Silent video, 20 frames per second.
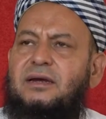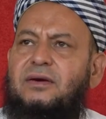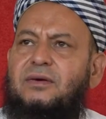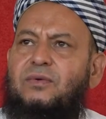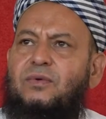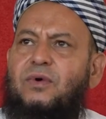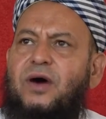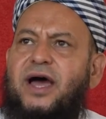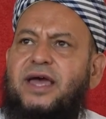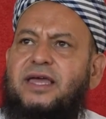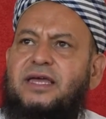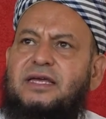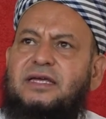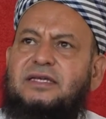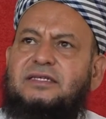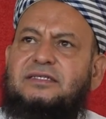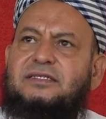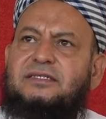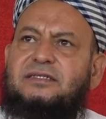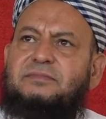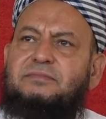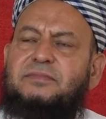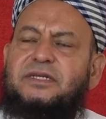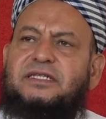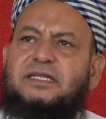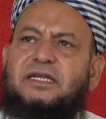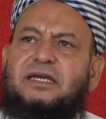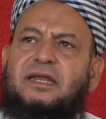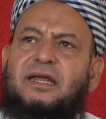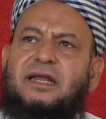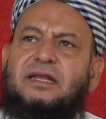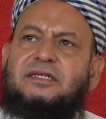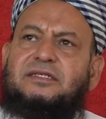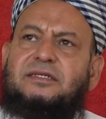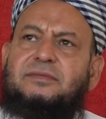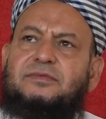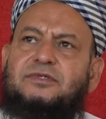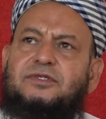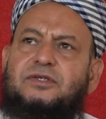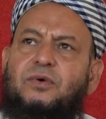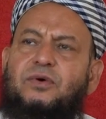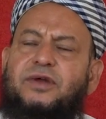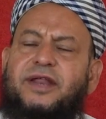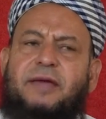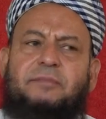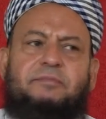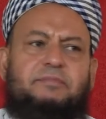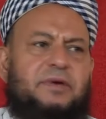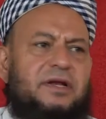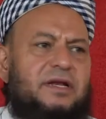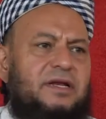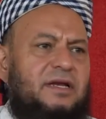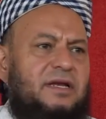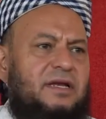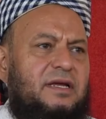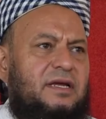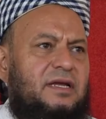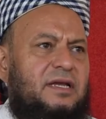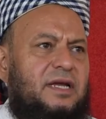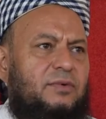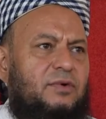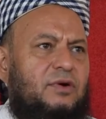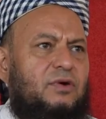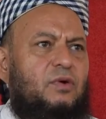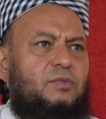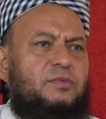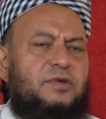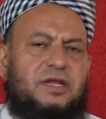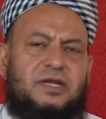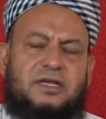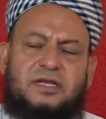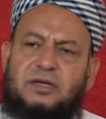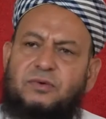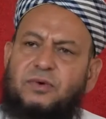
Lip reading: Why is materialism so rampant in our community?